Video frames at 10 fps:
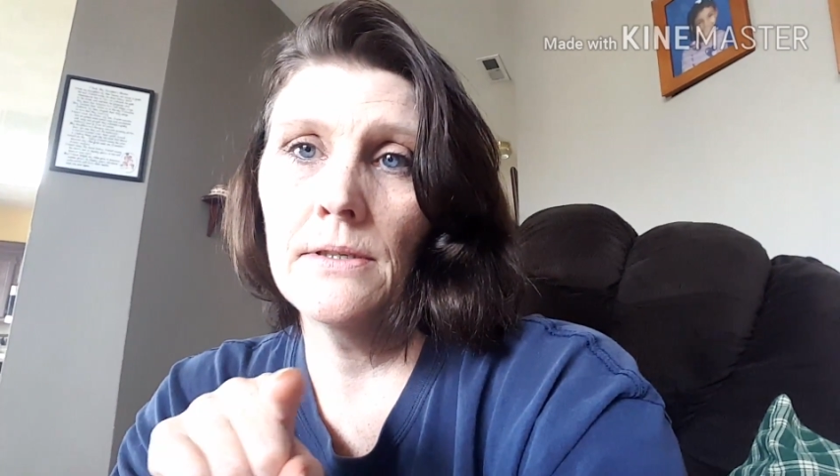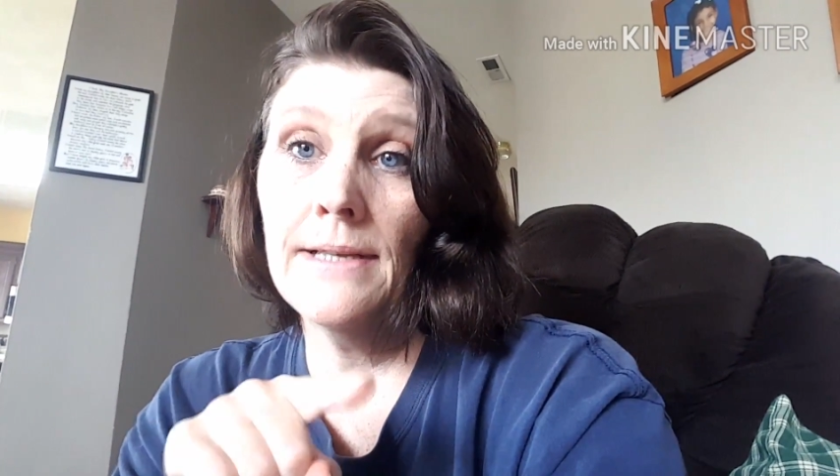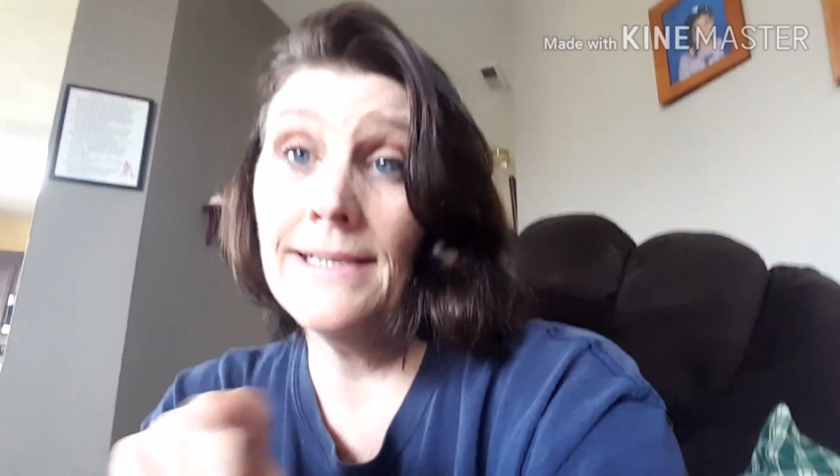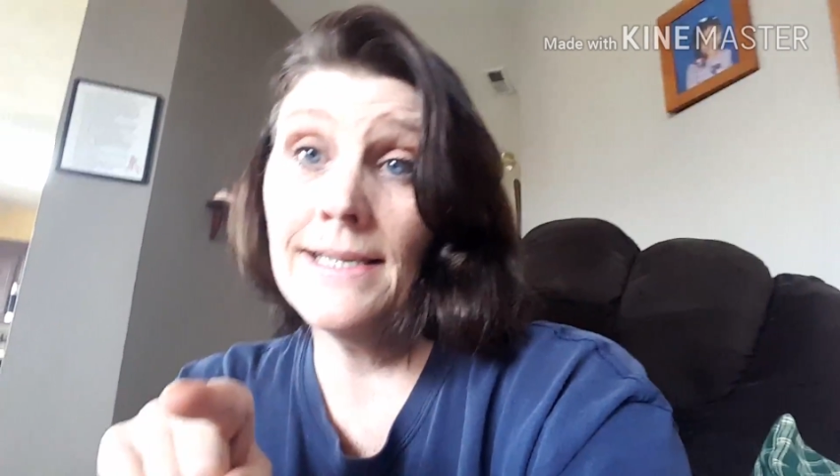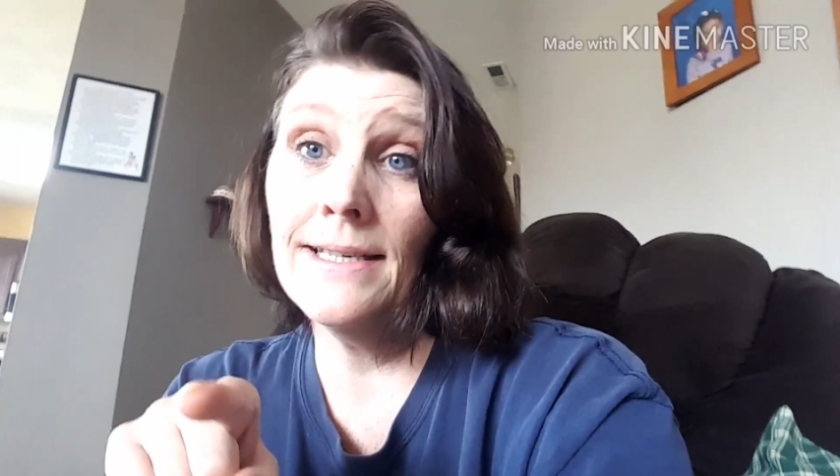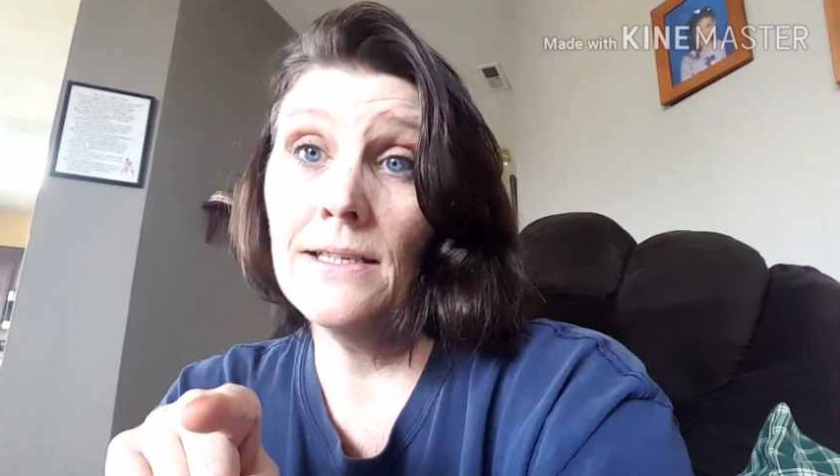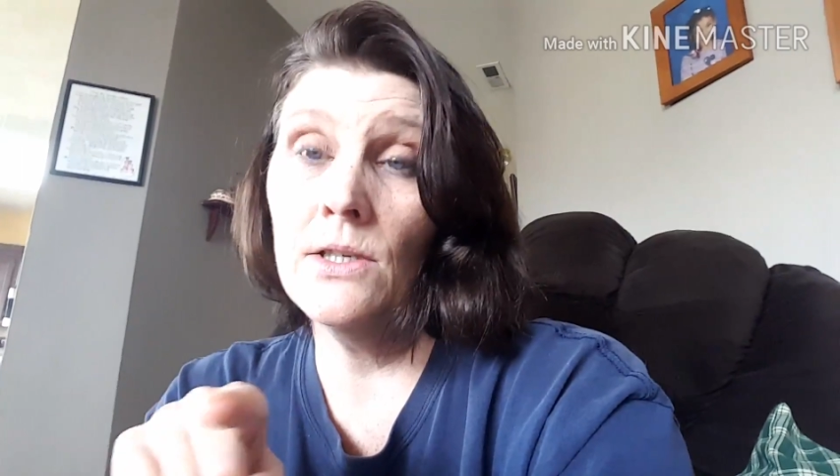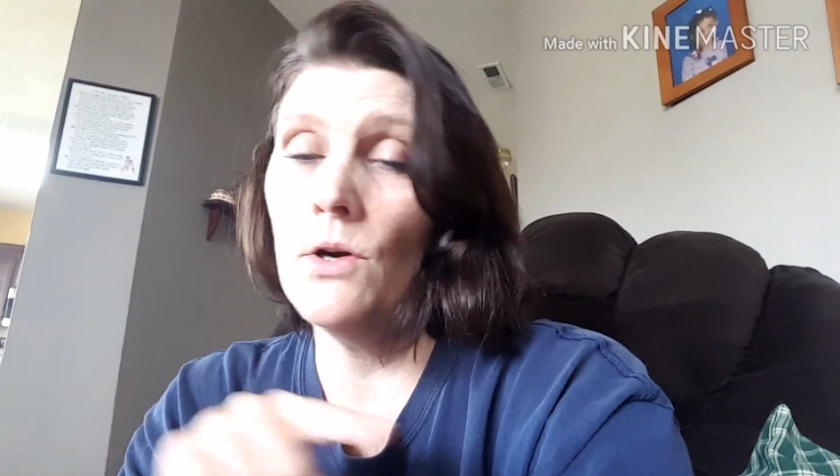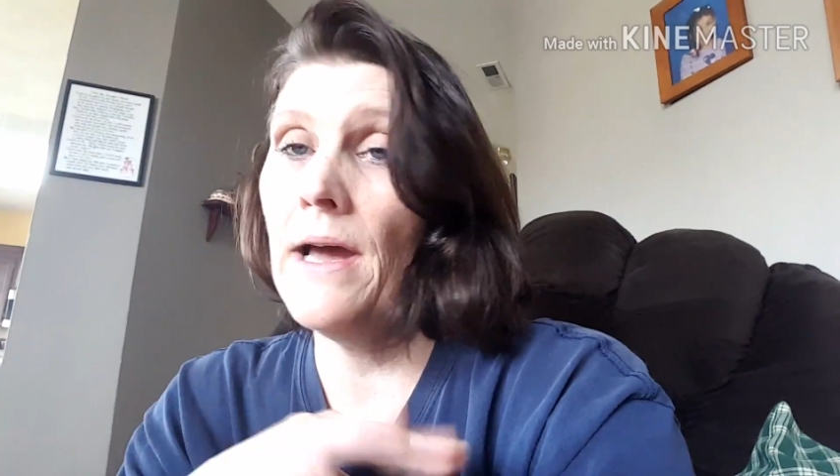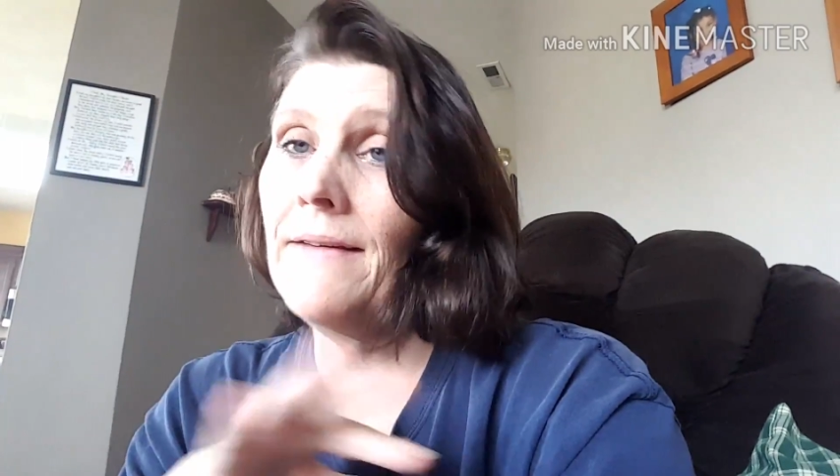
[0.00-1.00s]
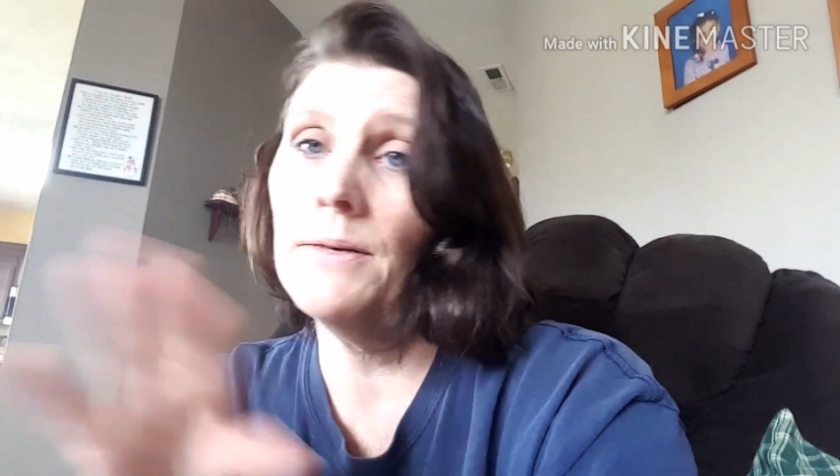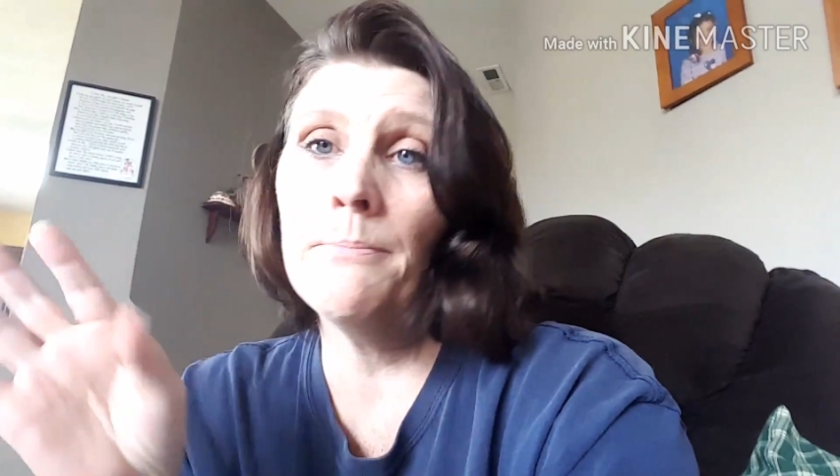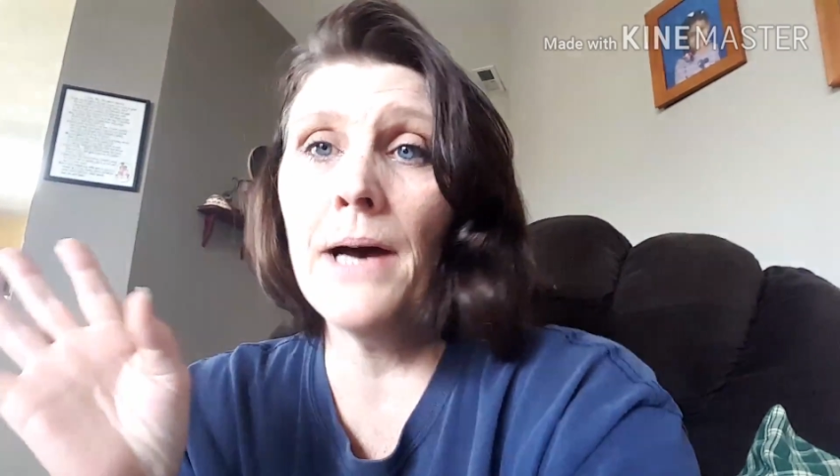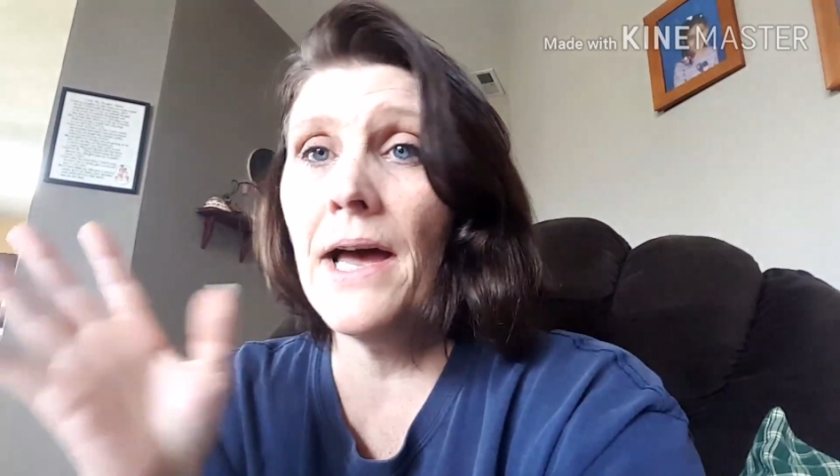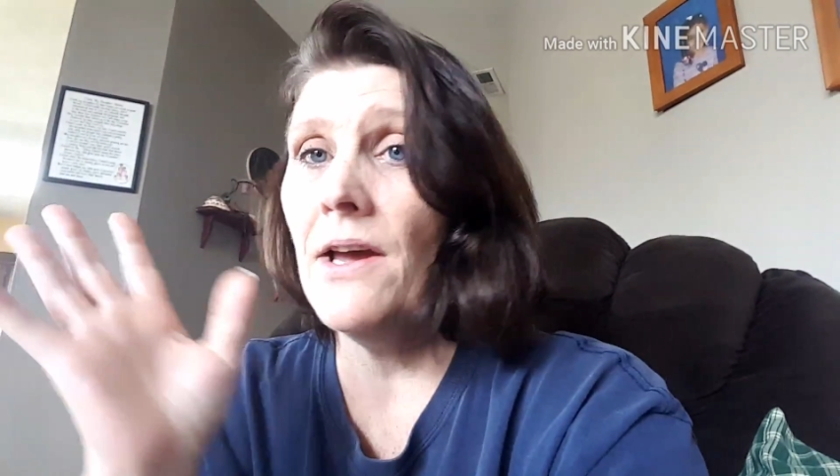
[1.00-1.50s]
That's it. You don't have to
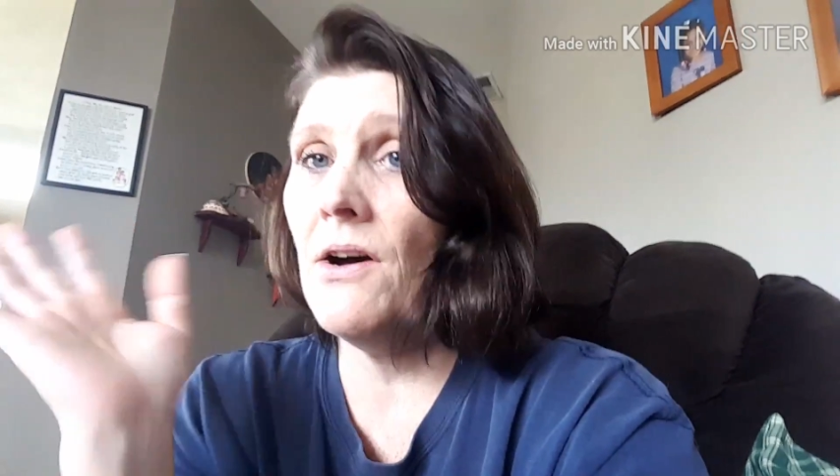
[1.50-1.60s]
buy